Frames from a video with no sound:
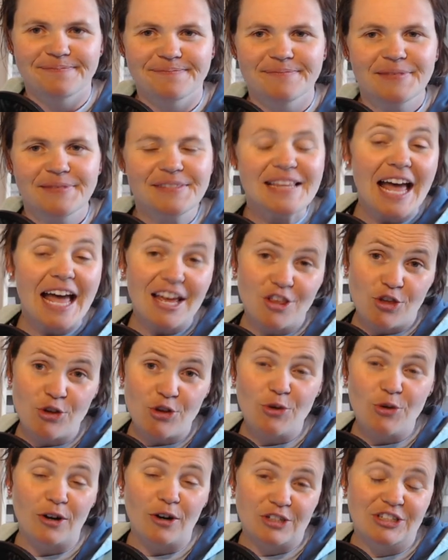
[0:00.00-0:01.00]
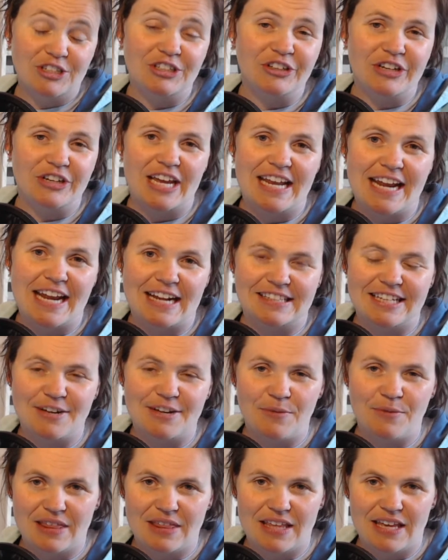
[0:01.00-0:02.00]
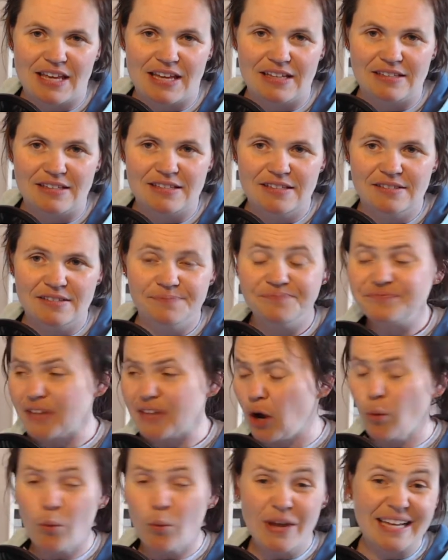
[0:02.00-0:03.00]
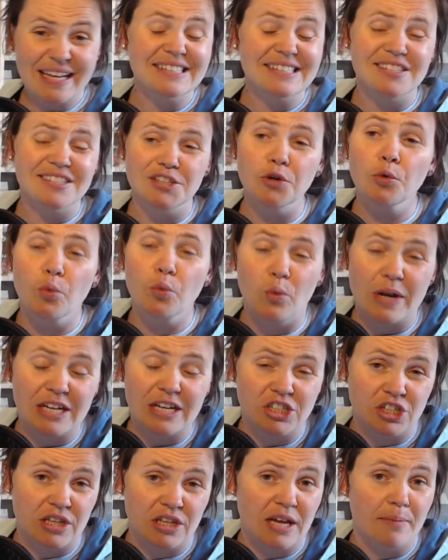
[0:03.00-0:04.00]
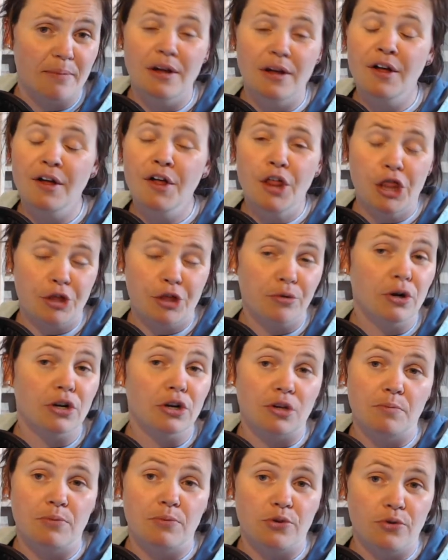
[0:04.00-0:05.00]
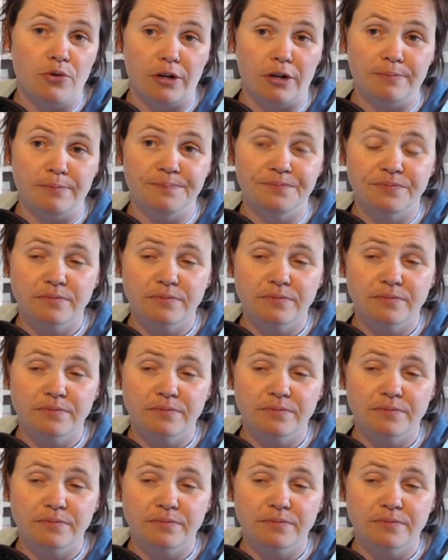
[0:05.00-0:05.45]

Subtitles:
that you are still connecting with kids, that we can still reach them through a computer.